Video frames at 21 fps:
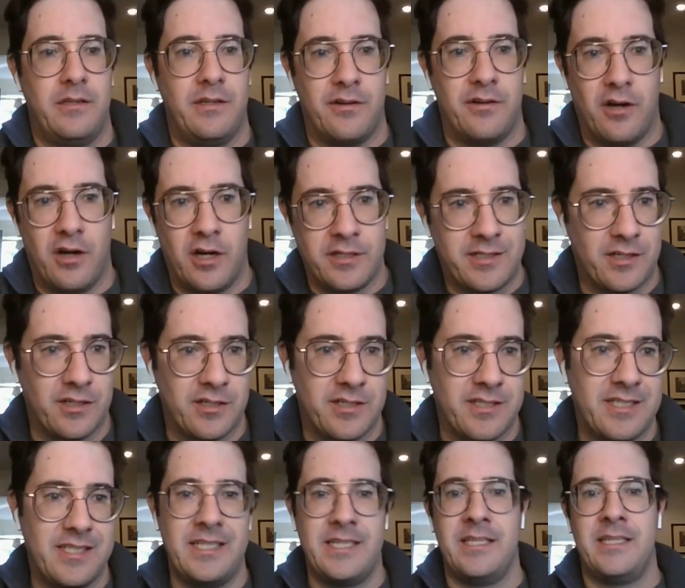your Oscar
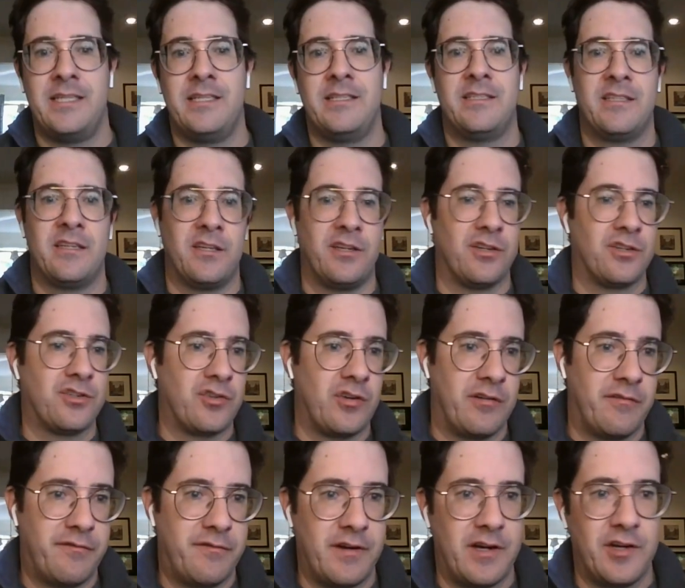Steens, your
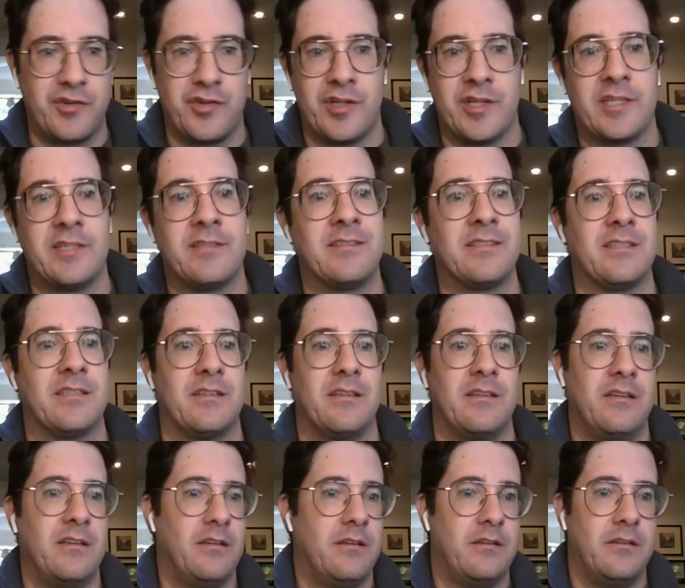Trent Fredericks,
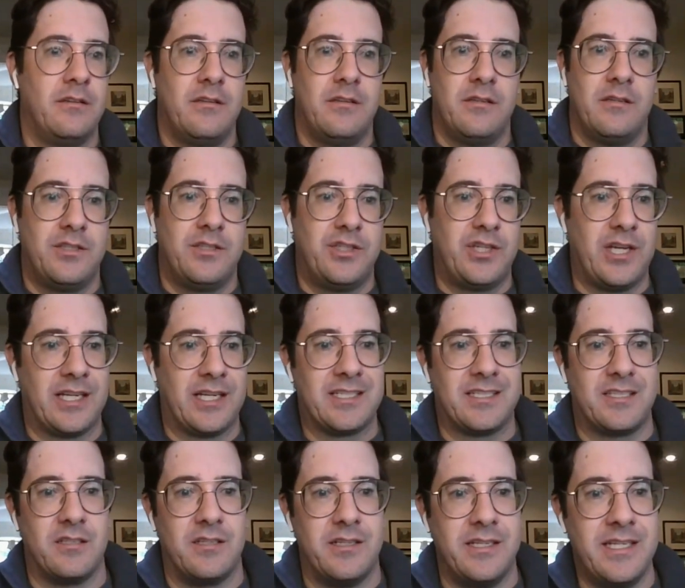Jack
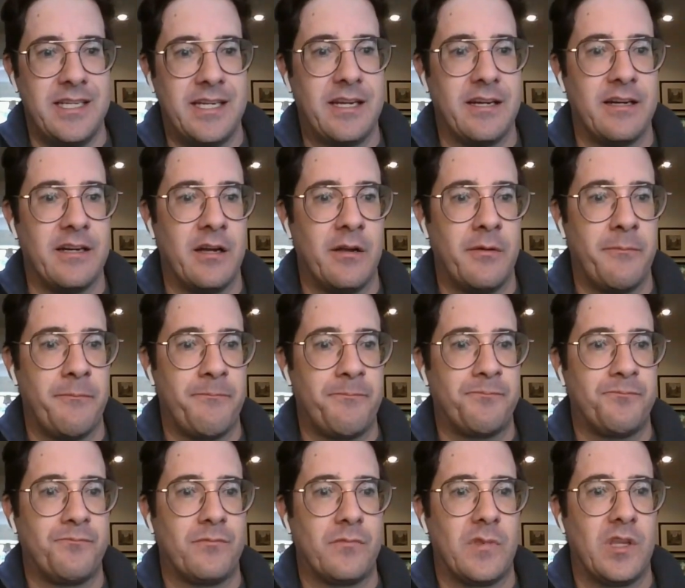Stanika,
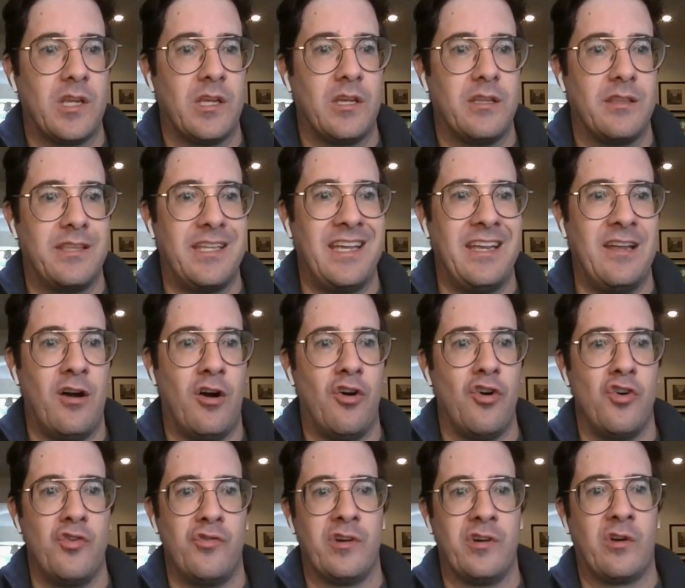they
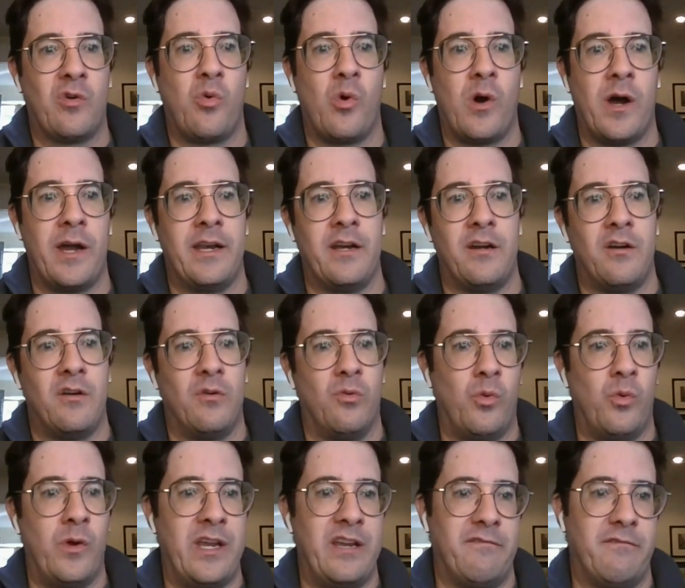all
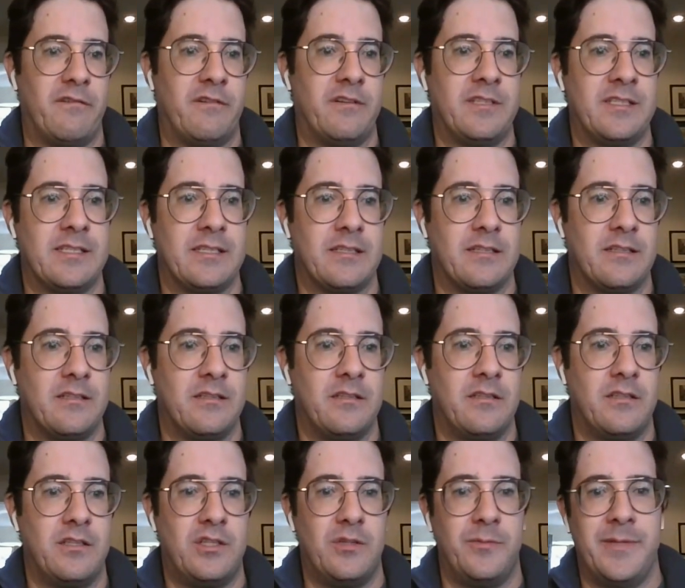require waivers
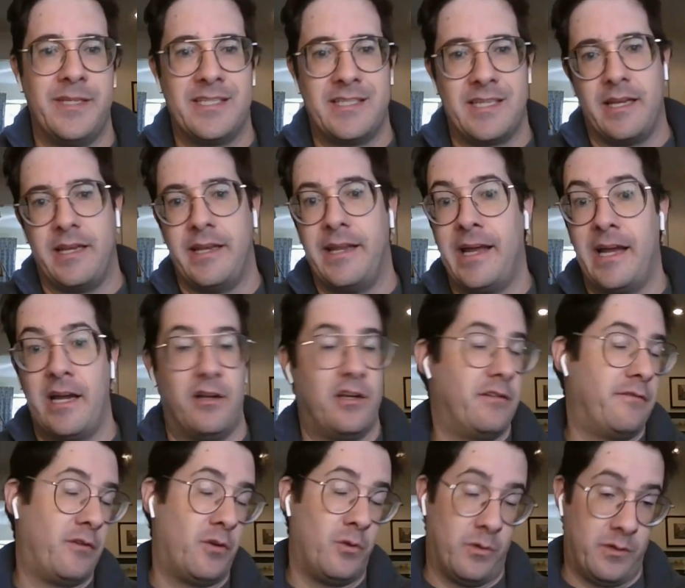to be sent
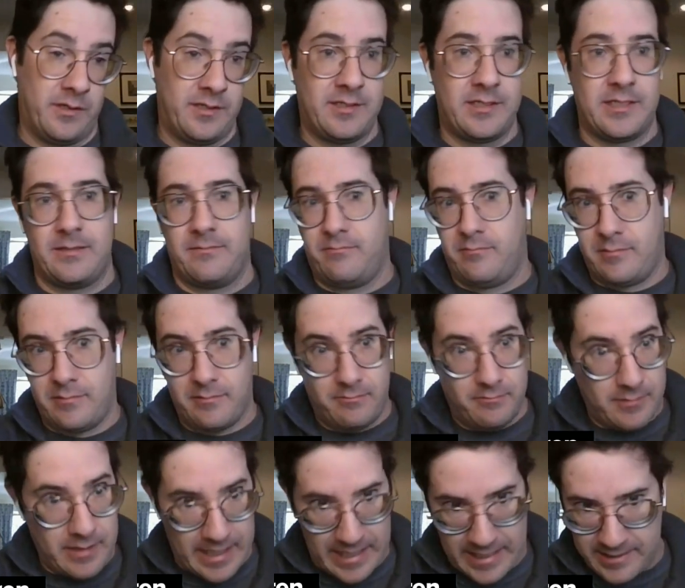down. Of course,
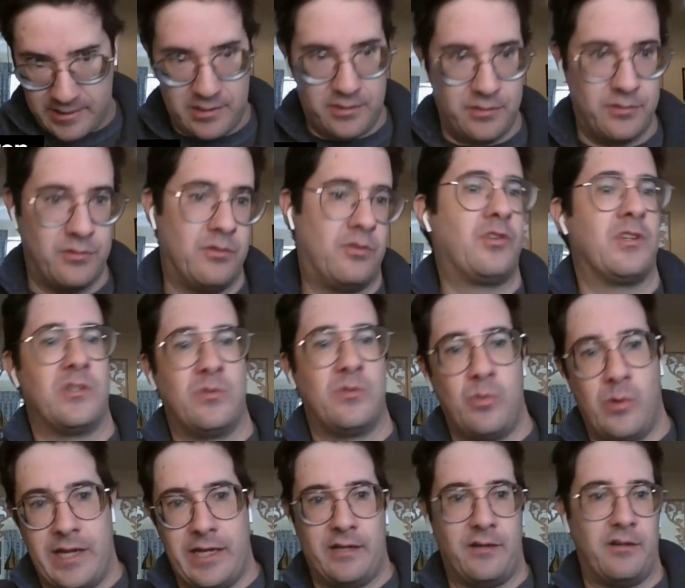as do
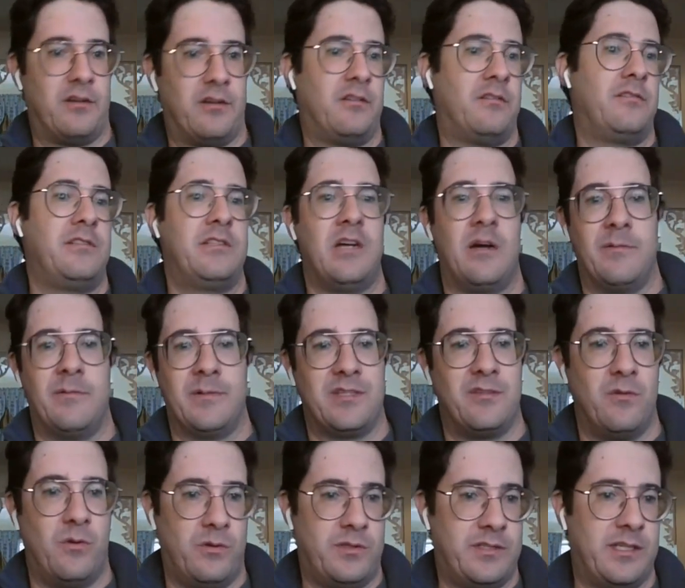Chris Wagner,
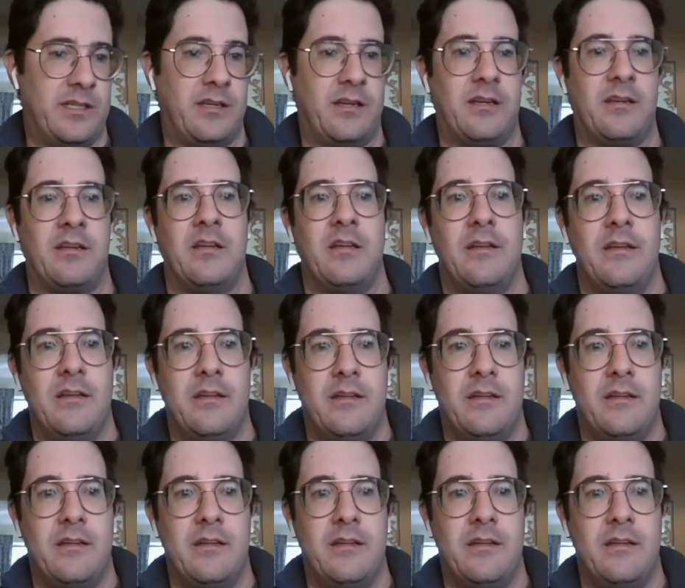Thomas Nosek,